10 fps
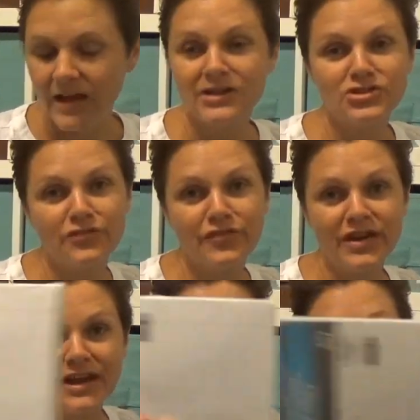And don't
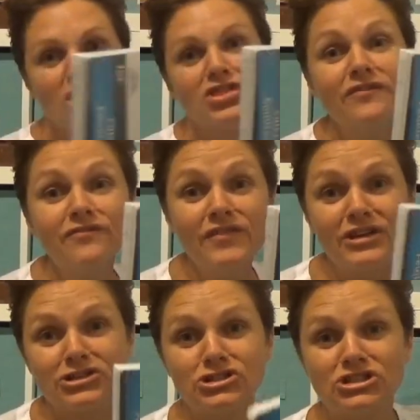forget the
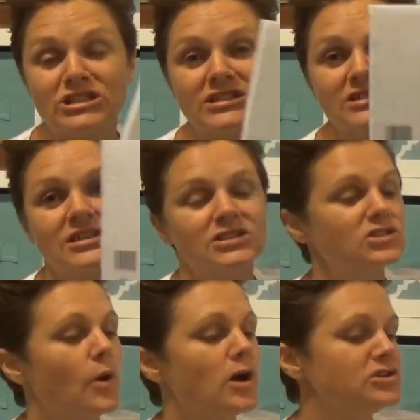filler sheet.
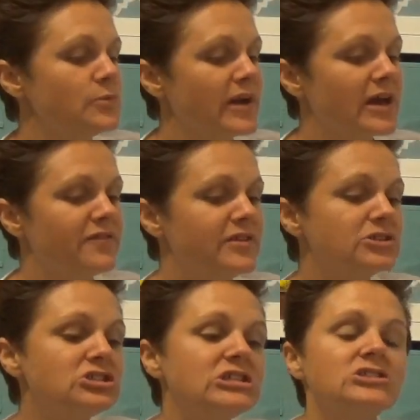So also we got a filler
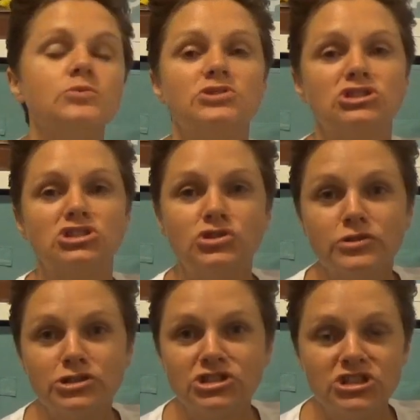sheets, which is
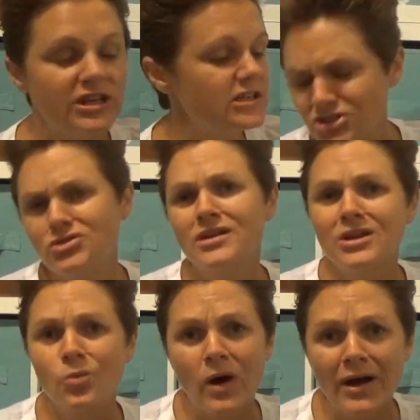200 sheets. You can get
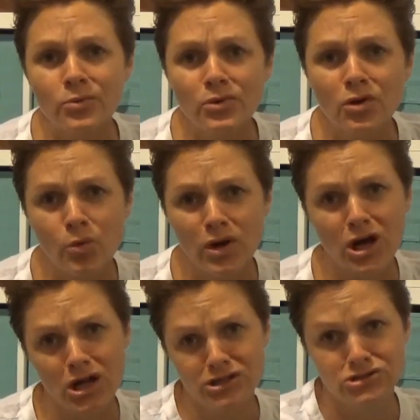it wide rule or
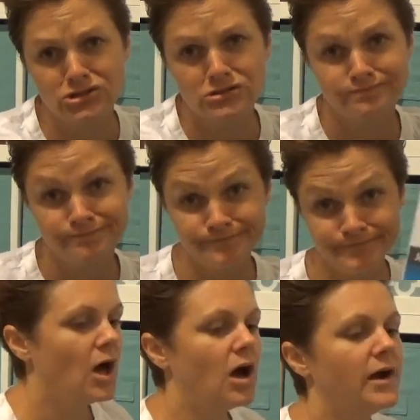college.
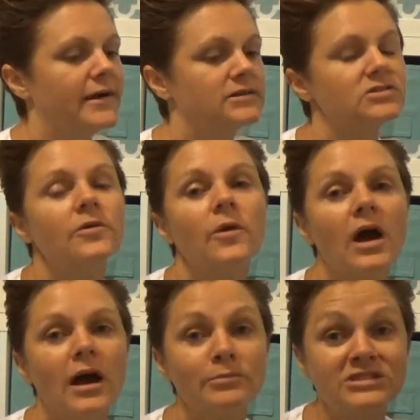Alright, so
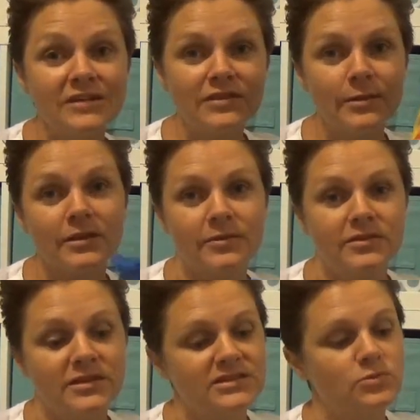I'm saving the,
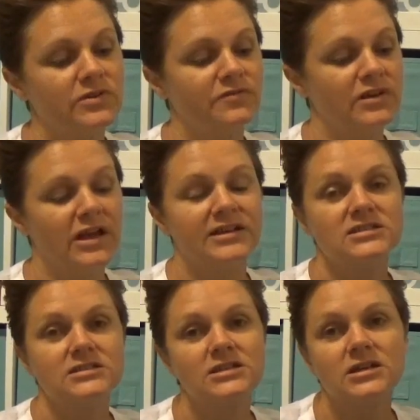this one for
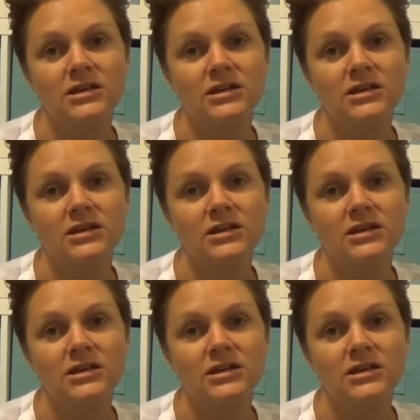last.